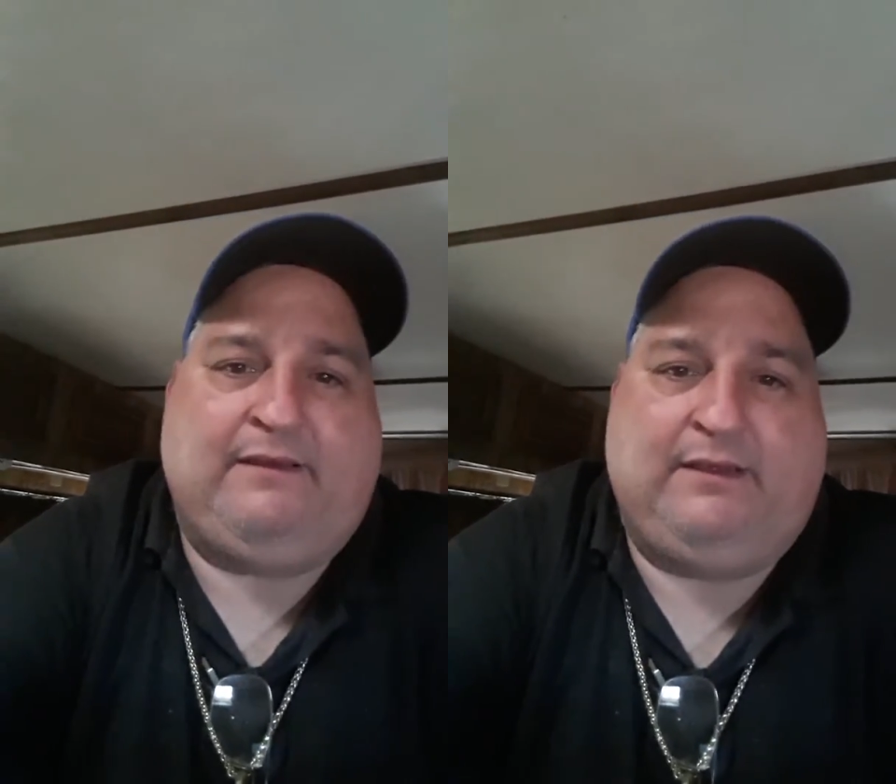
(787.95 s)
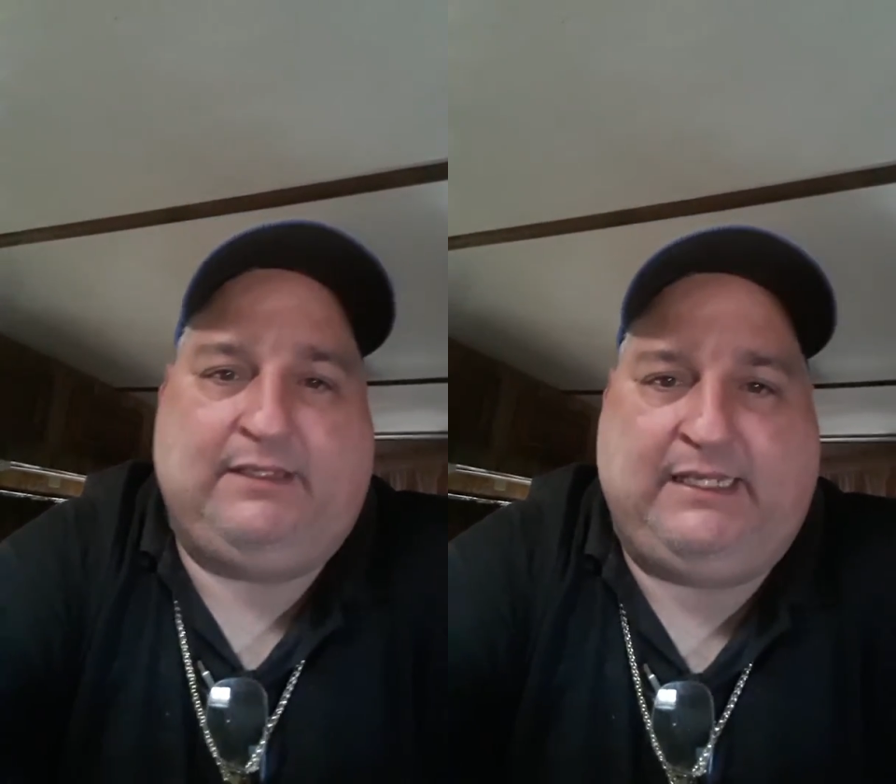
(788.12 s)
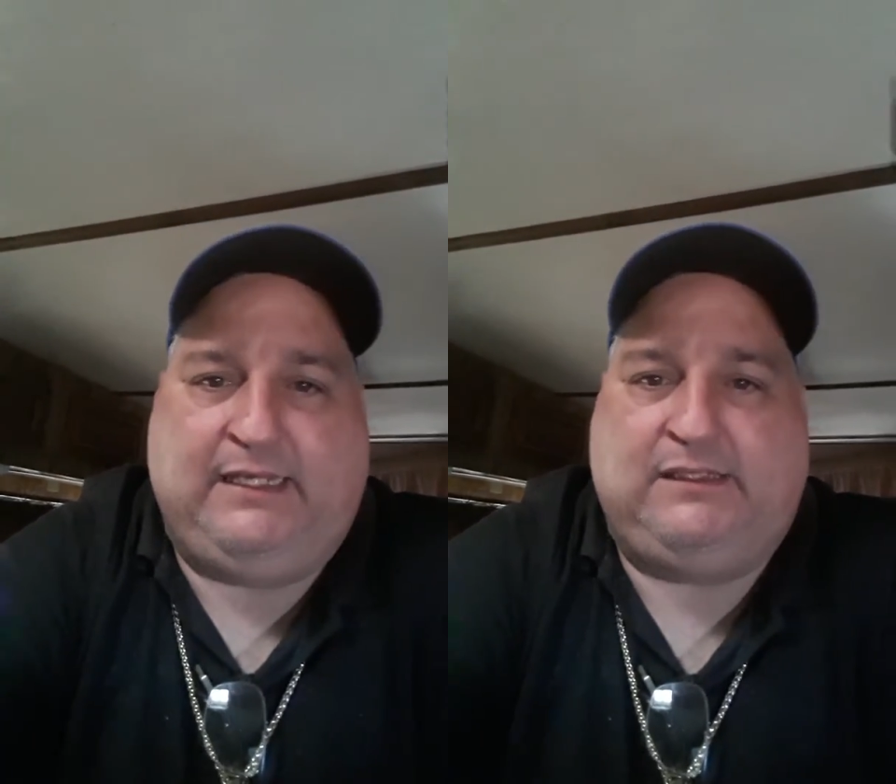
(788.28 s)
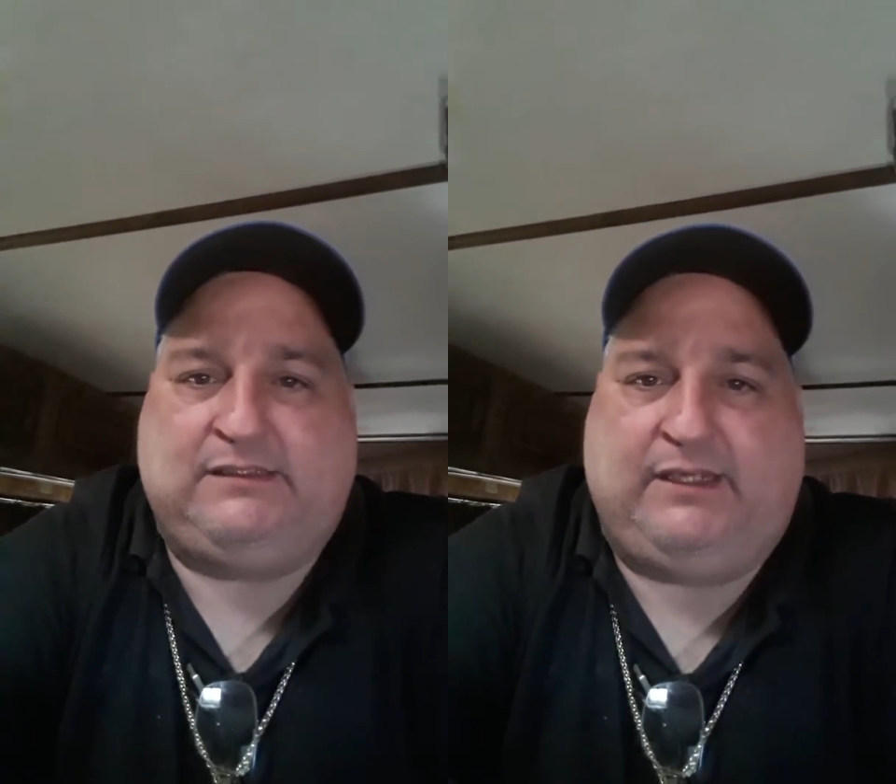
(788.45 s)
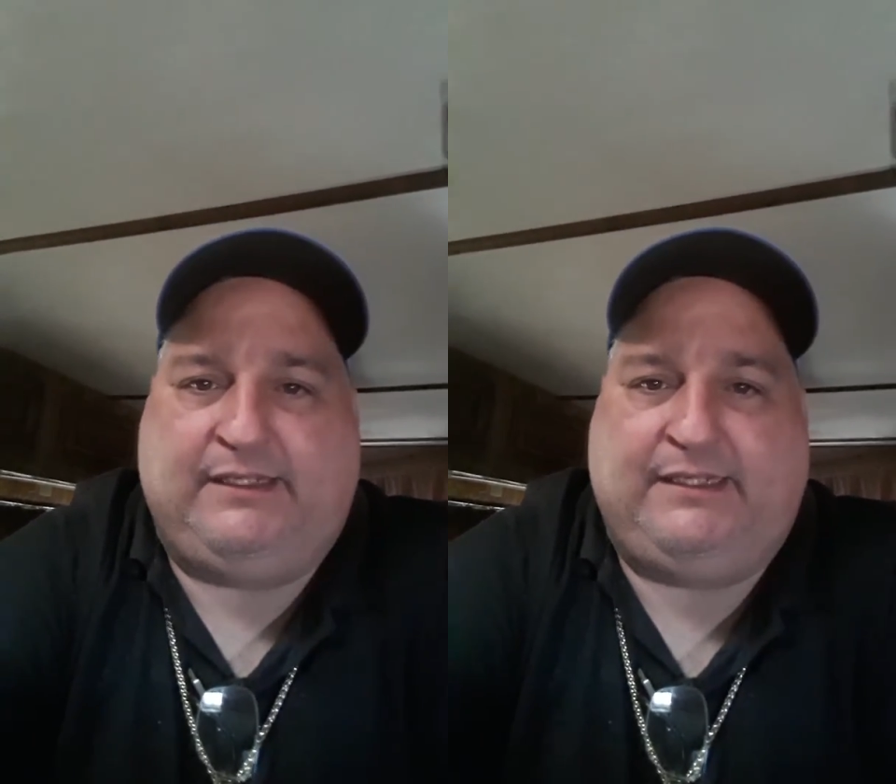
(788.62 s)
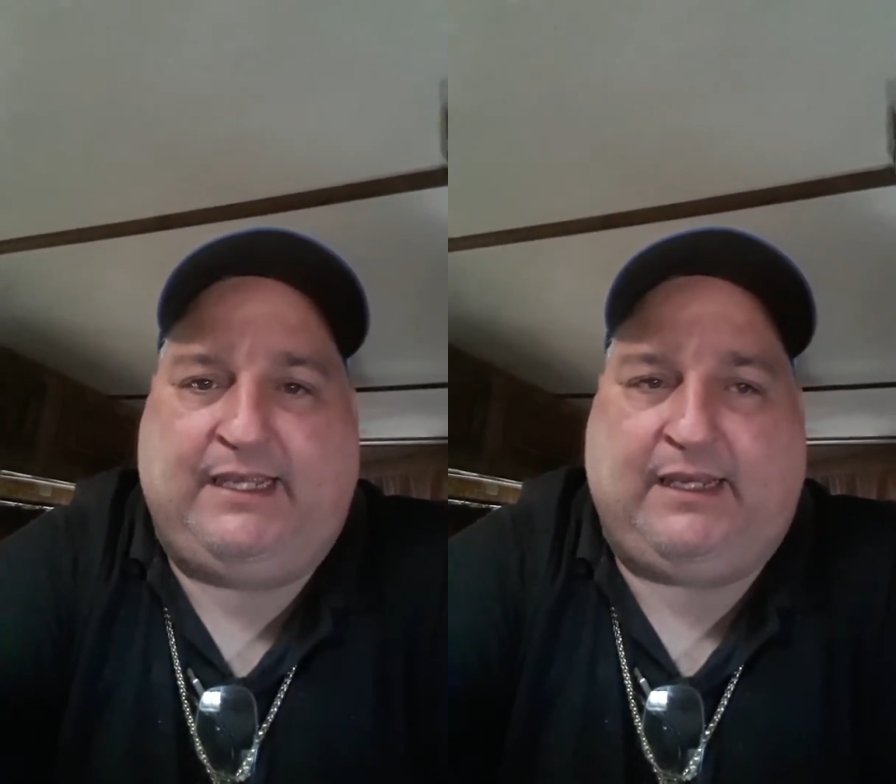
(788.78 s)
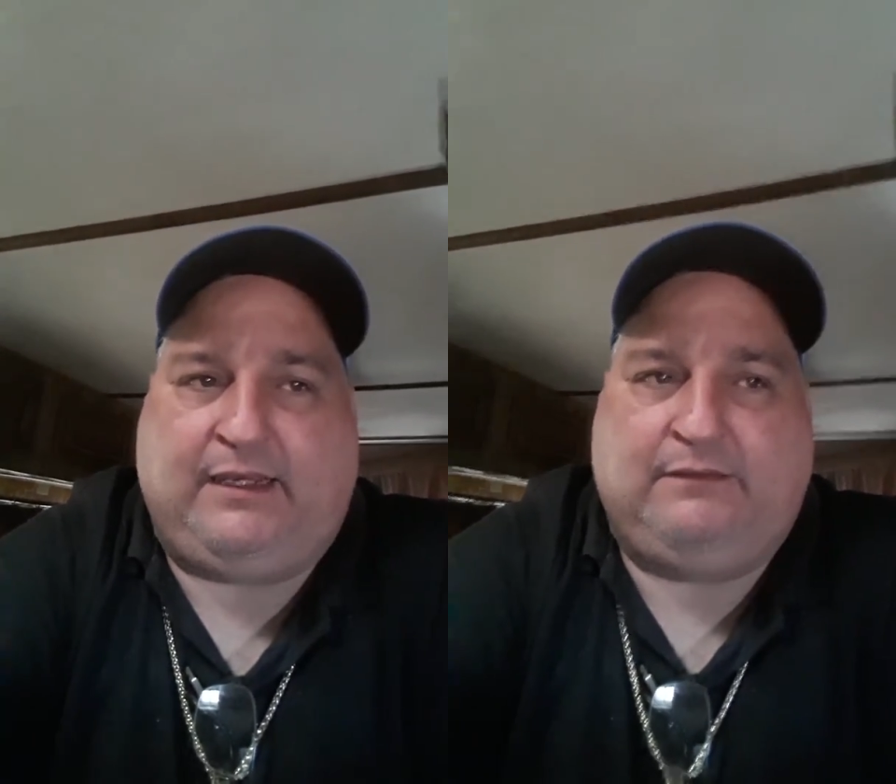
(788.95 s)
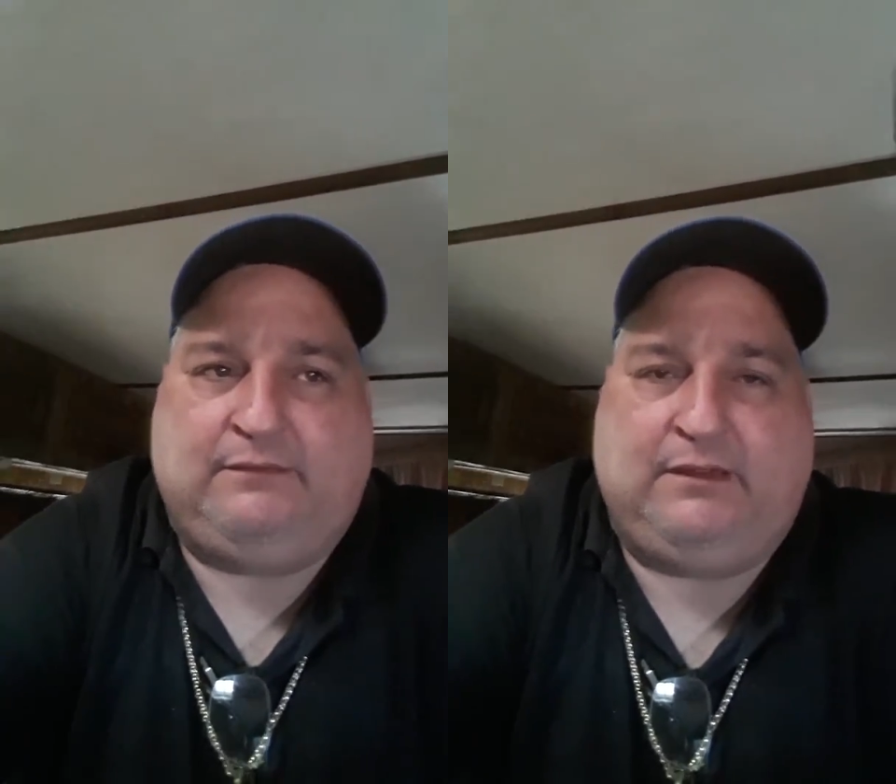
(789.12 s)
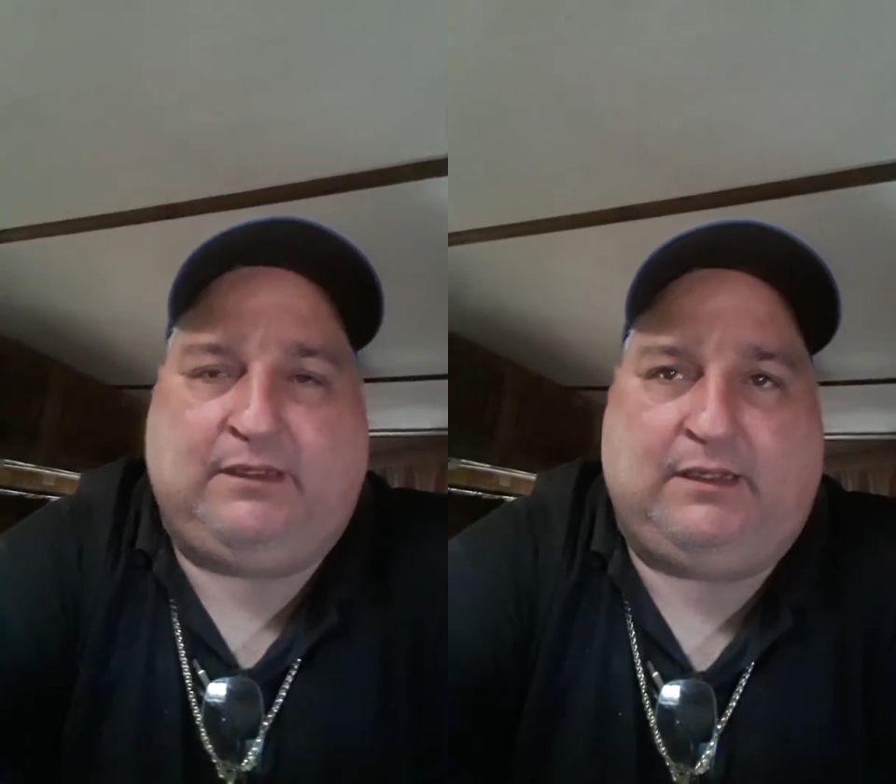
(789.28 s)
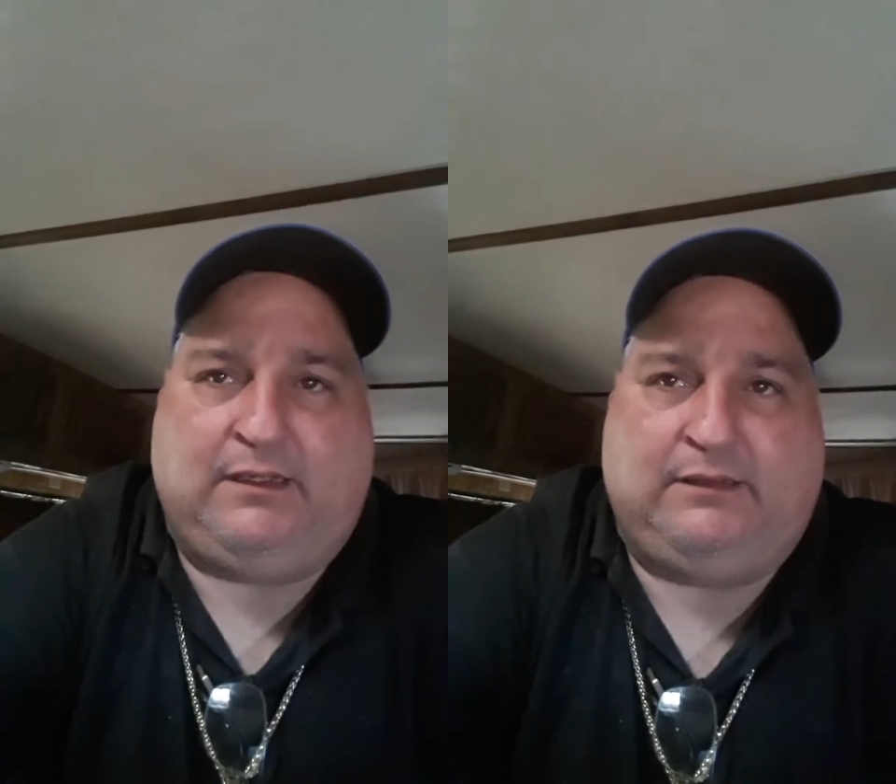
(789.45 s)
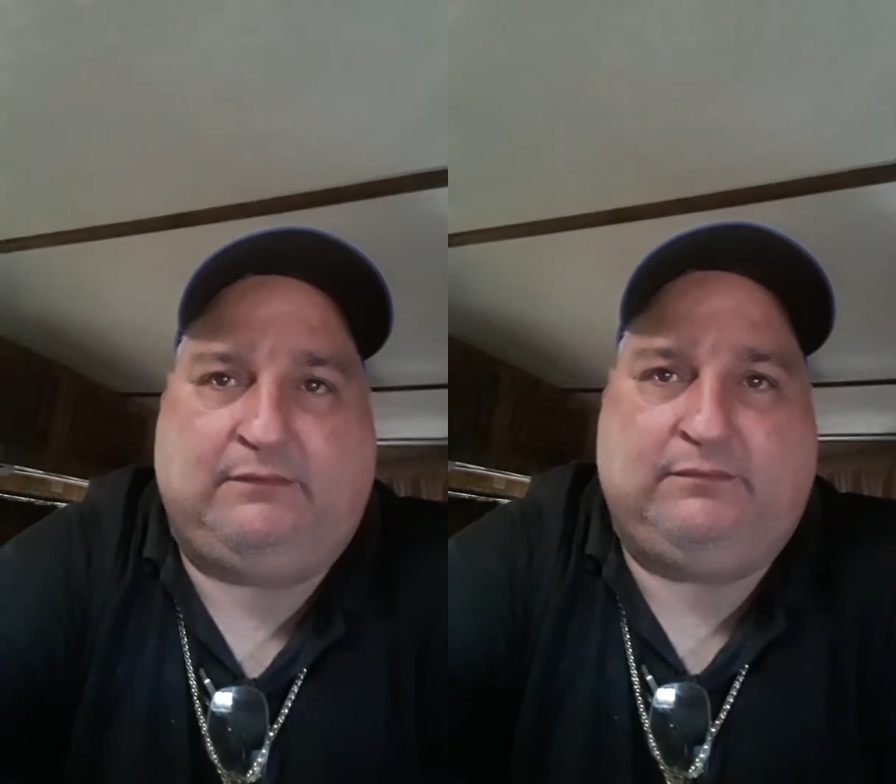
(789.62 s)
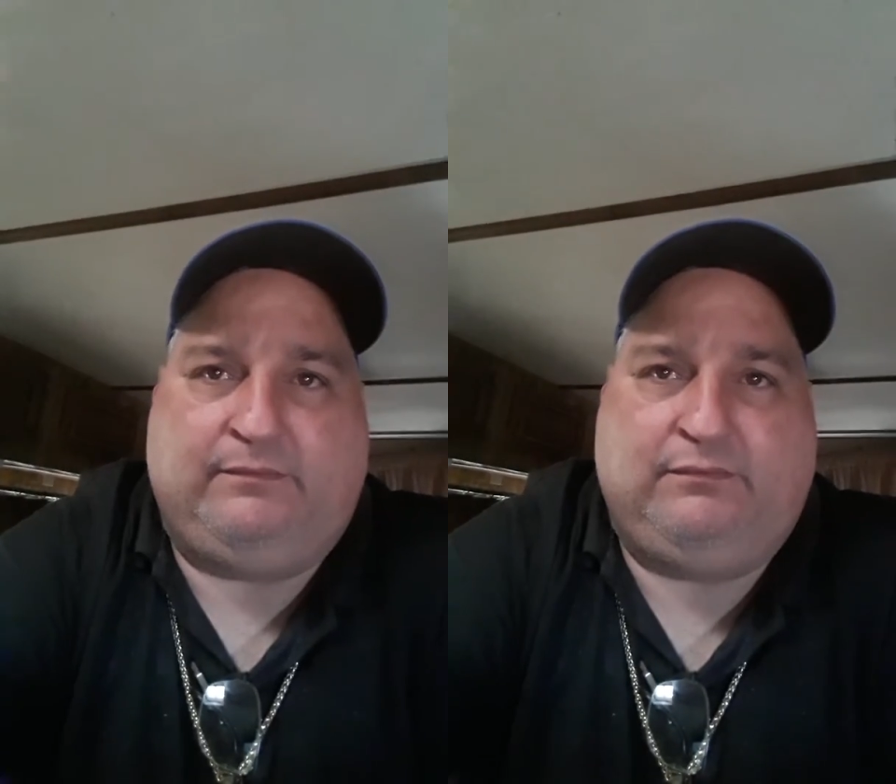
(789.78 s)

Geekazoidtech